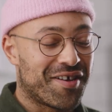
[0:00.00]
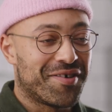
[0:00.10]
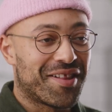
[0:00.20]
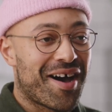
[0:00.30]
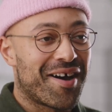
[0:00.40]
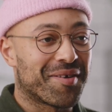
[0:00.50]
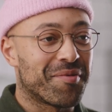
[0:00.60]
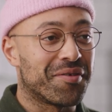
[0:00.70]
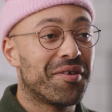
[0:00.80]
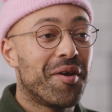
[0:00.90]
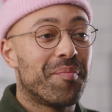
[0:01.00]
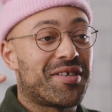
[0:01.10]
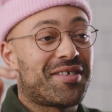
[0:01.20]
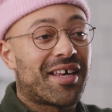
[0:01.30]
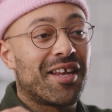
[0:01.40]
real argument,
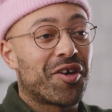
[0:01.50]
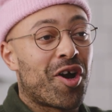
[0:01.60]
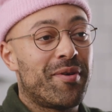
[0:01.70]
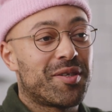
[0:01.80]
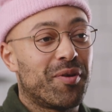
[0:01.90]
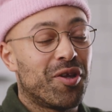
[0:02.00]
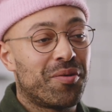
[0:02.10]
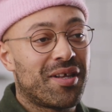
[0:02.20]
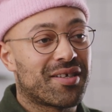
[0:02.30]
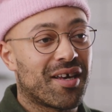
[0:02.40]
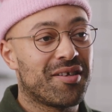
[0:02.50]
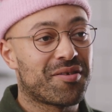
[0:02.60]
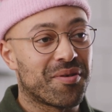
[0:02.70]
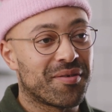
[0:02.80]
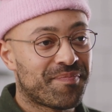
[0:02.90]
but stick it in the comments below and let's get
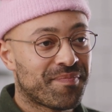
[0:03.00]
into it.